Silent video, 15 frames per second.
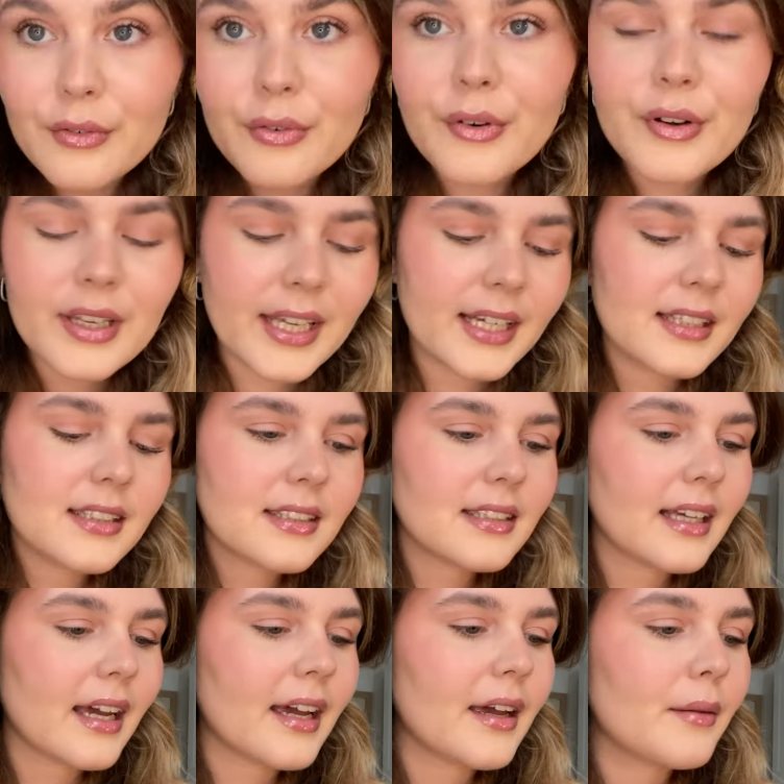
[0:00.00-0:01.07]
For
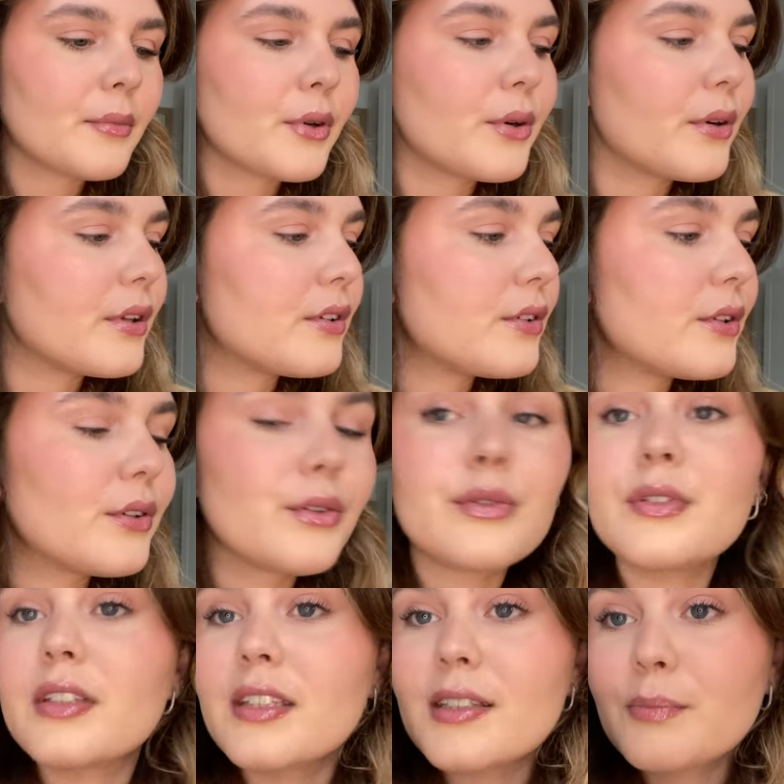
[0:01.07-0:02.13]
nails, I'm going to
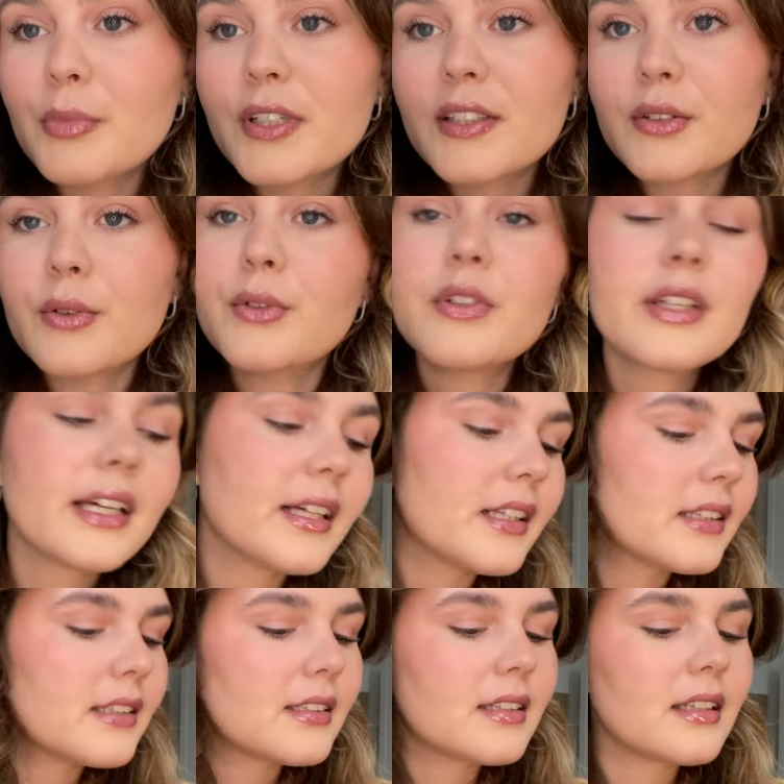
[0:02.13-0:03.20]
use these press-on
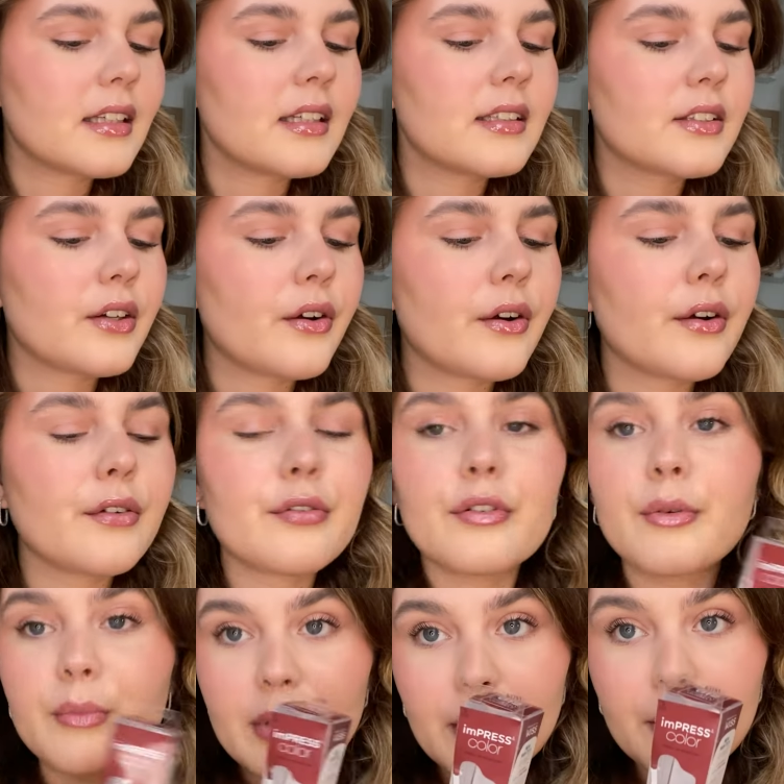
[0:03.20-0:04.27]
nails. These are
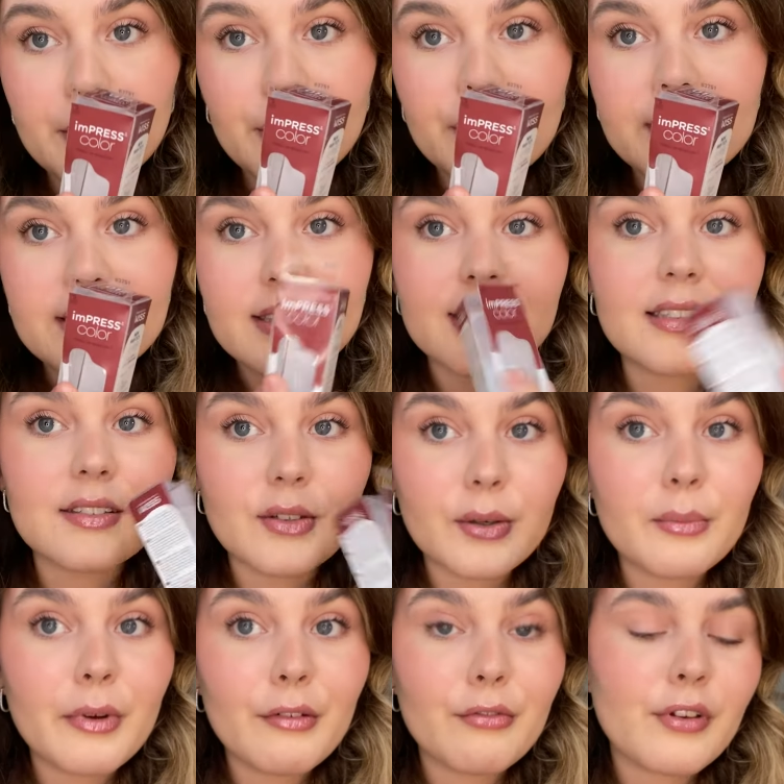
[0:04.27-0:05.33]
from Impress. These are
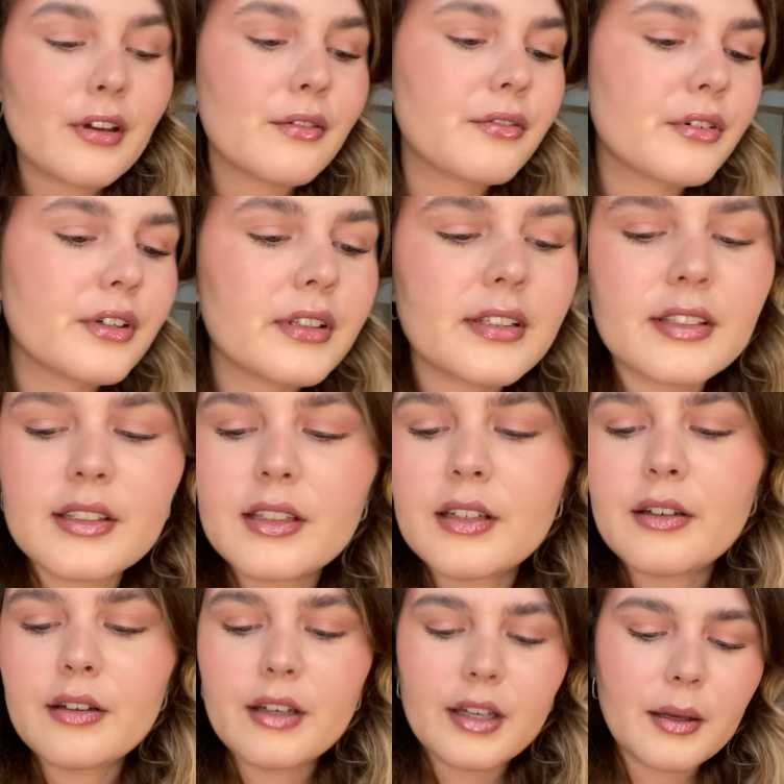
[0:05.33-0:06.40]
my favorite
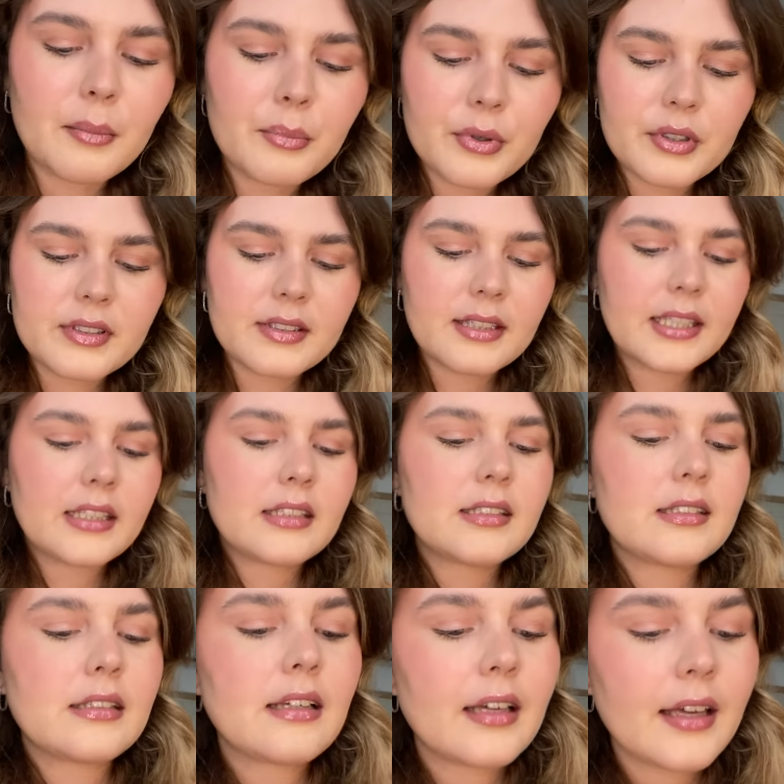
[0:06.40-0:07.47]
Impress
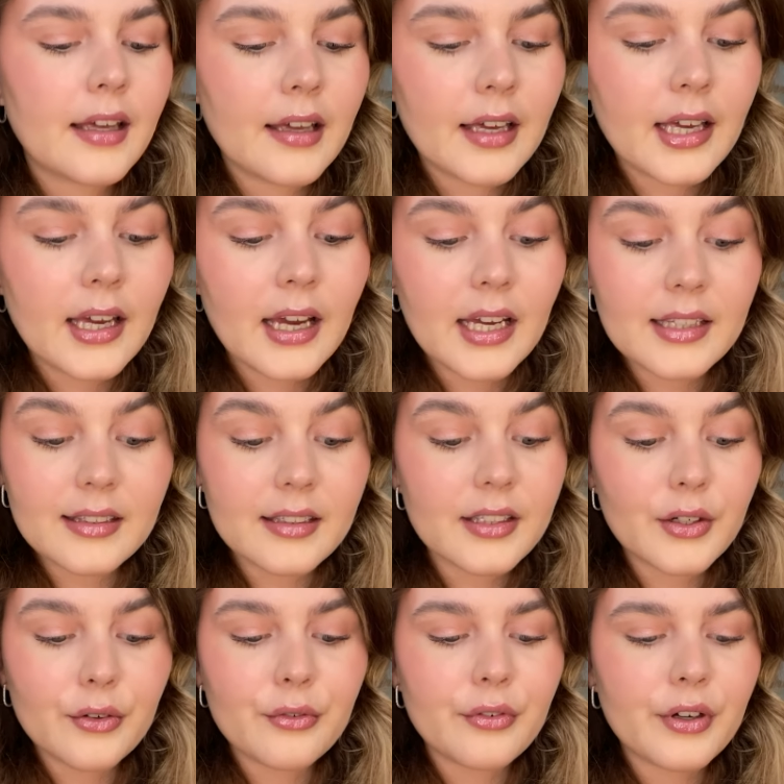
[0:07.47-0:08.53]
nails. I think
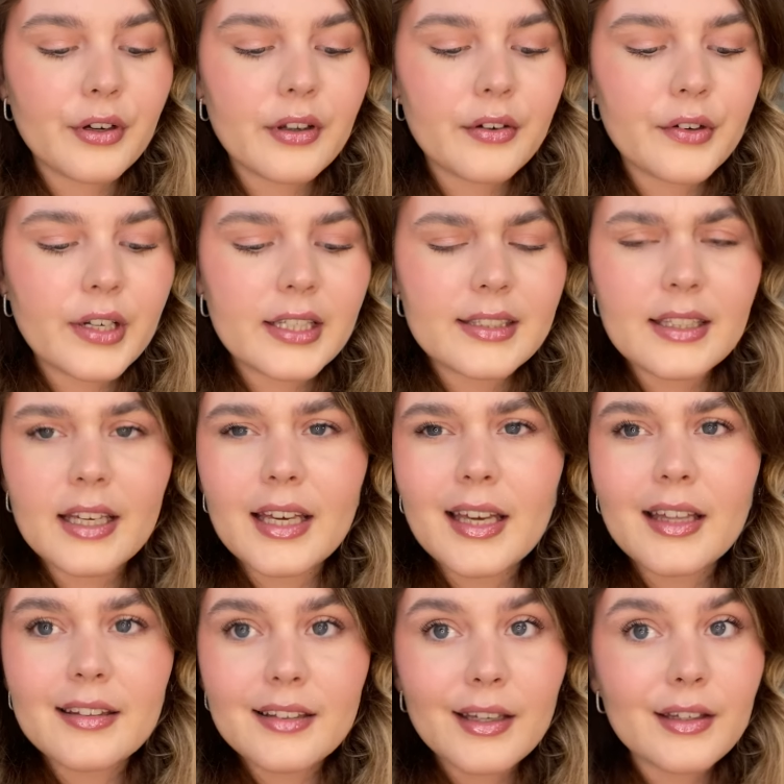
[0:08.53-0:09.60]
they are very great
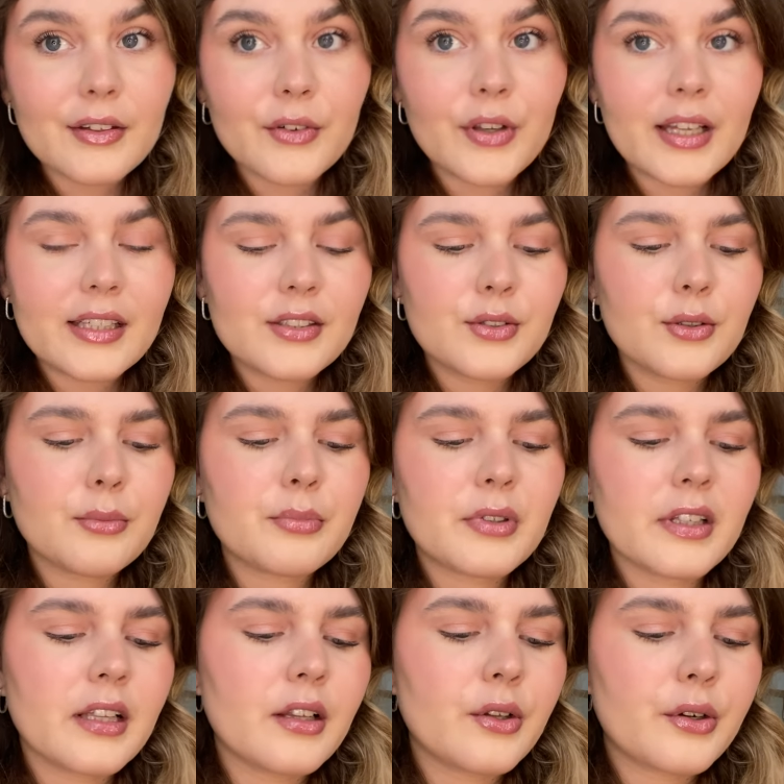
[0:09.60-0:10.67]
and they last you a
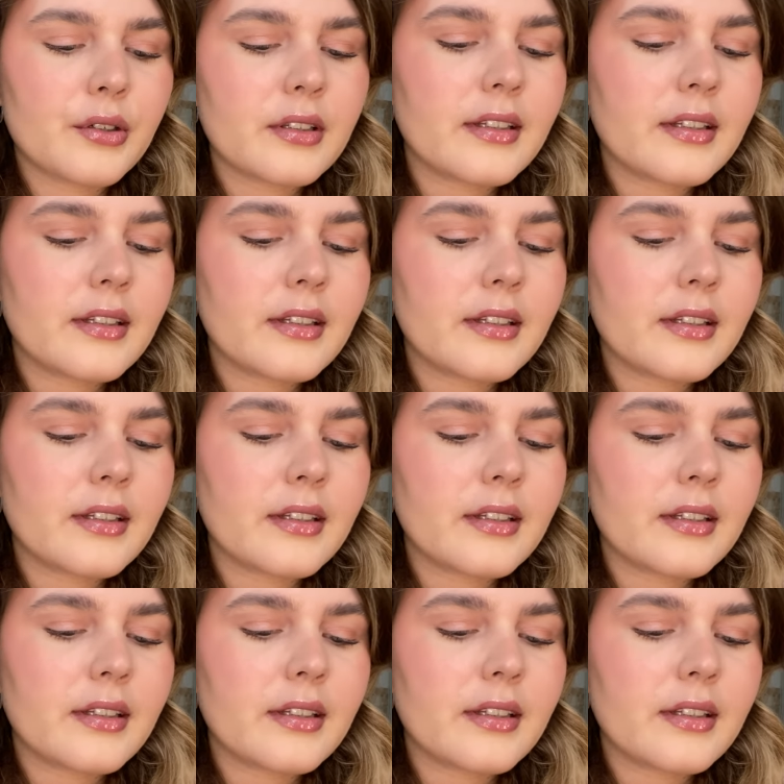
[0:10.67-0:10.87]
pretty long